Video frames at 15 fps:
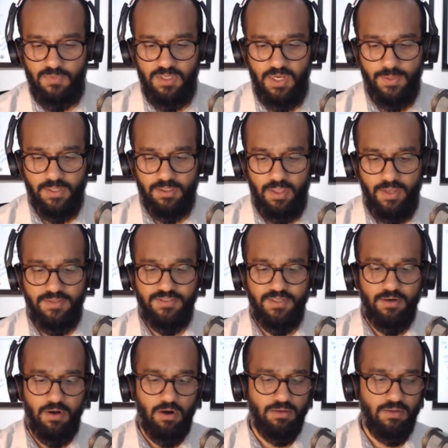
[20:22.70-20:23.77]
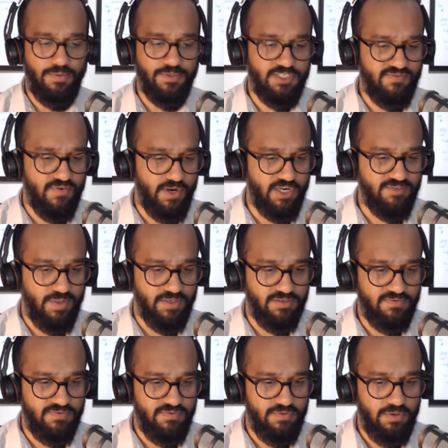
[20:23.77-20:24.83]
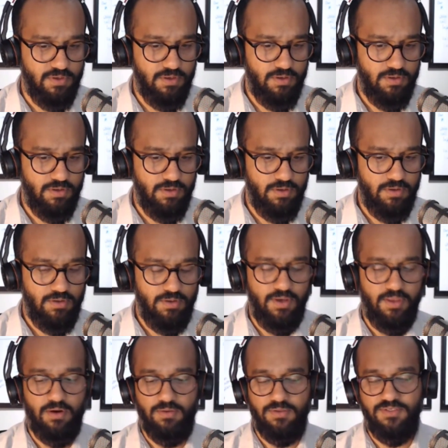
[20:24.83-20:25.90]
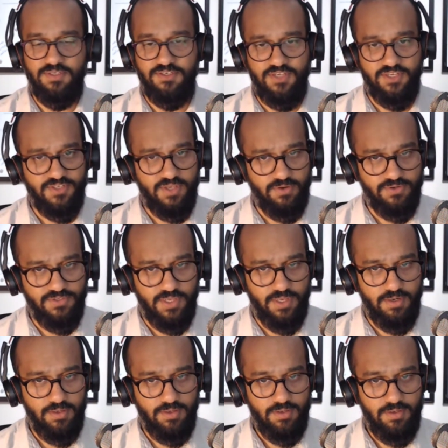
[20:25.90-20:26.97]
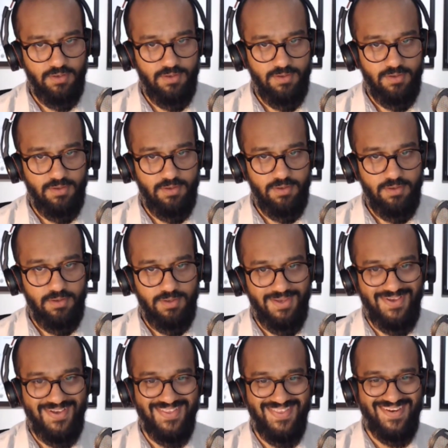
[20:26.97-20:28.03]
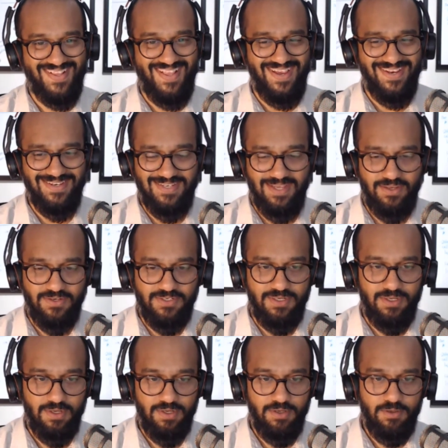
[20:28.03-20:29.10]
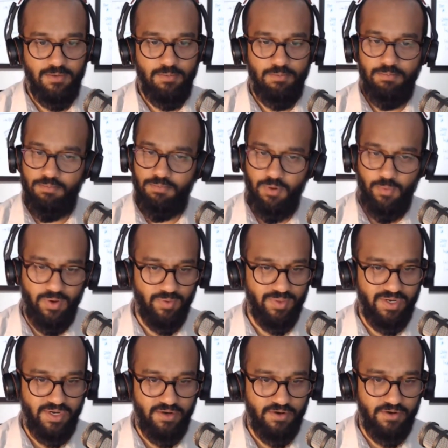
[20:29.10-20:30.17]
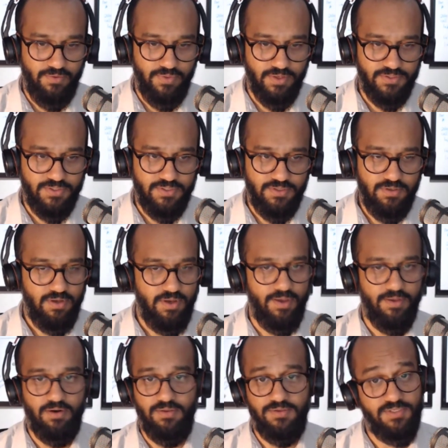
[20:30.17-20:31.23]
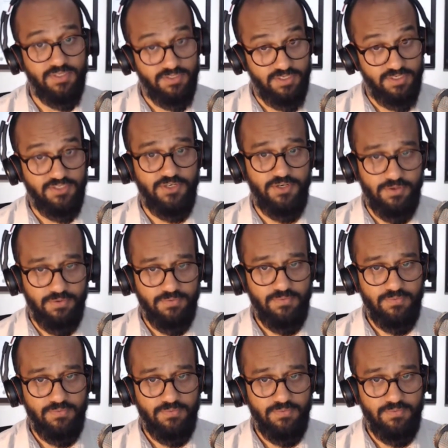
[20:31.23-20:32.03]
And the client said, Arlen, this is very expensive. And Arlen says, yes, I understand. And the client says, but we really need to do this. And Arlen says, yes, you do.